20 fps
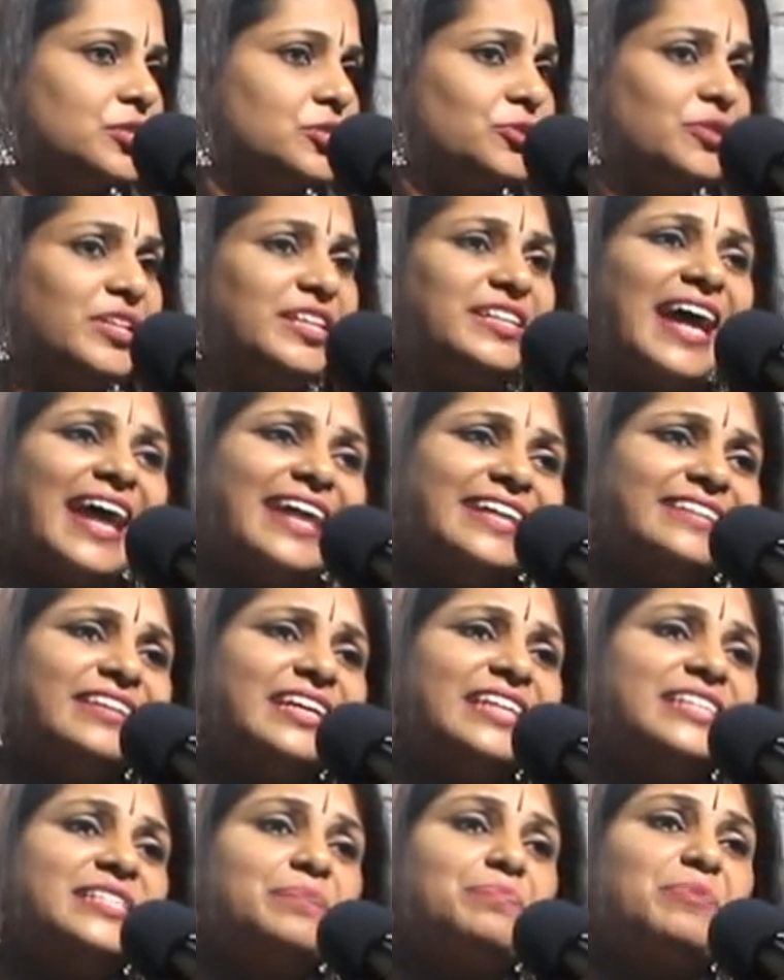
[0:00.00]
to rewrite
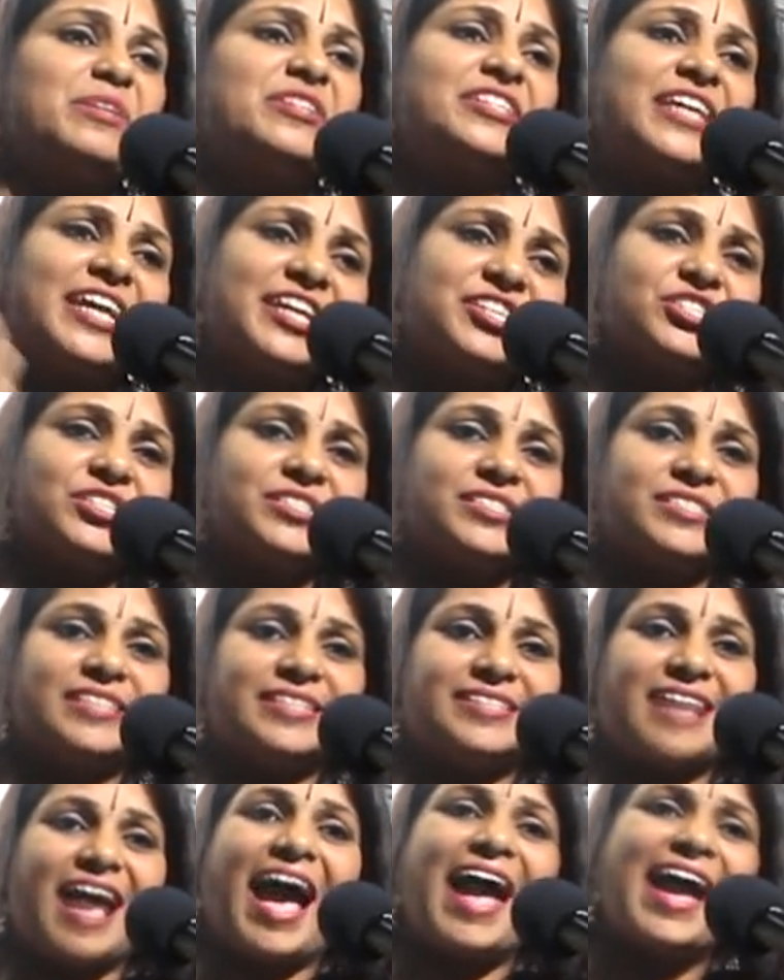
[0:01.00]
the interpretations
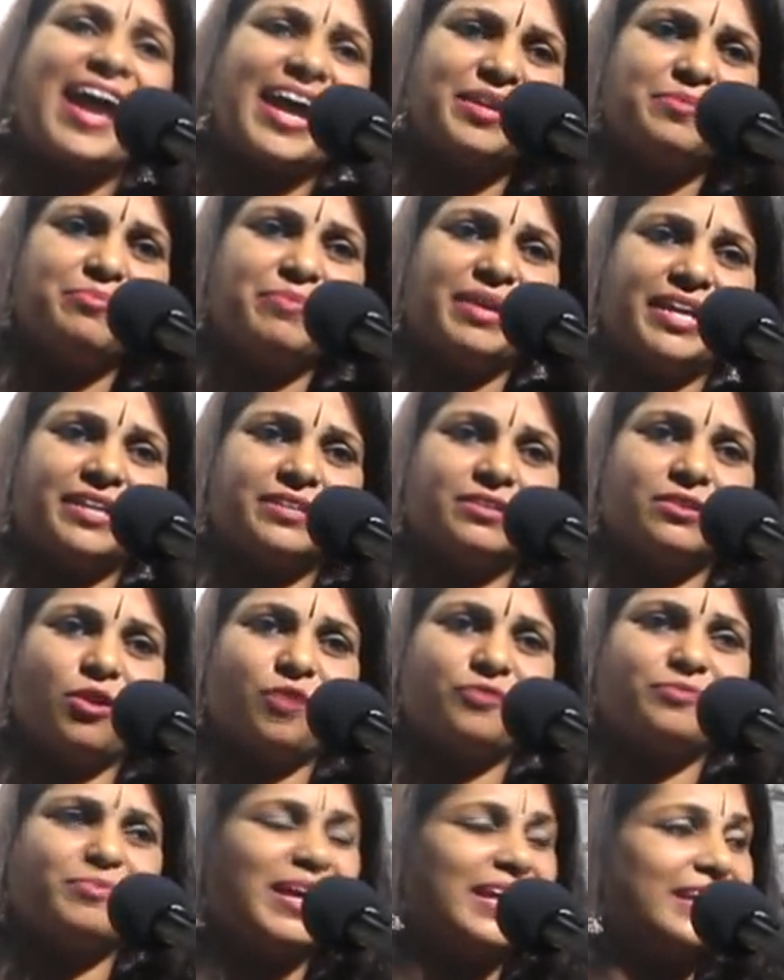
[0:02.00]
that I had made
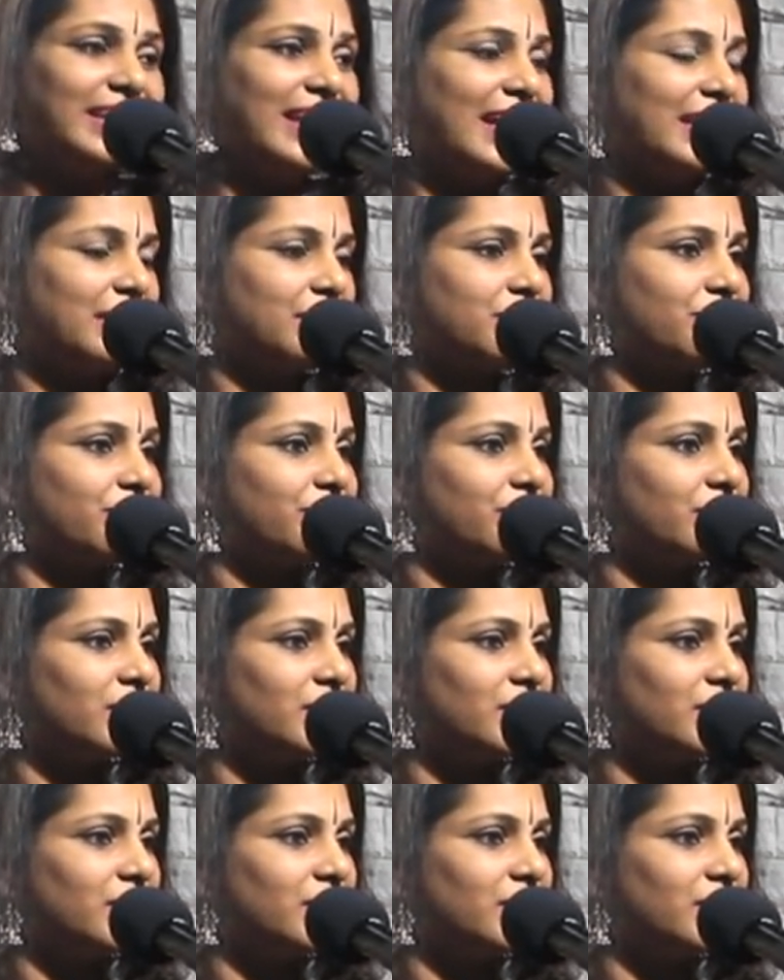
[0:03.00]
of my life.